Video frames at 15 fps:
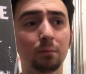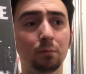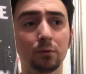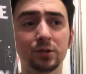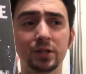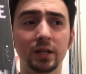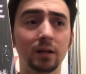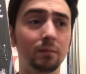
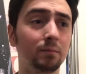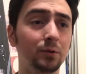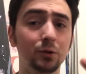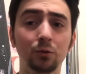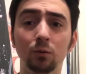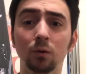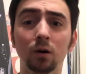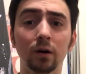Bruce Timm
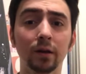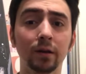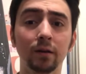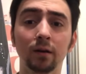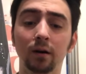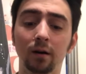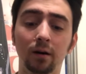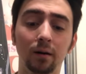do
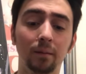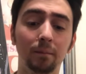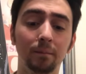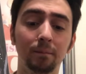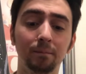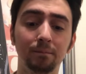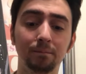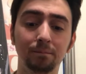one.
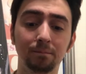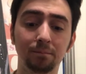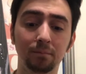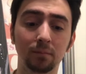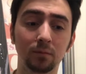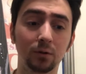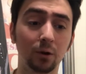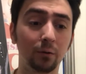
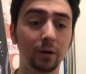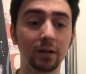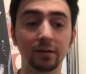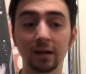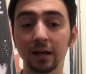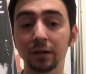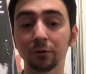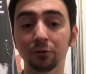Tony
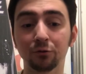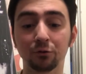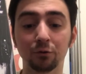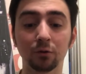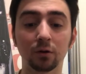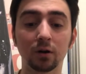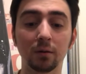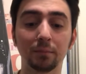Daniel
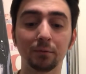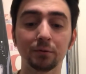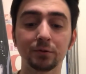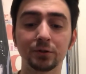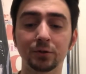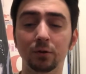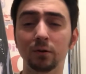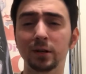drew a couple
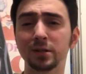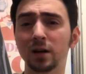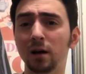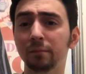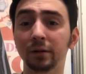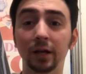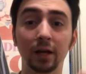story. Tom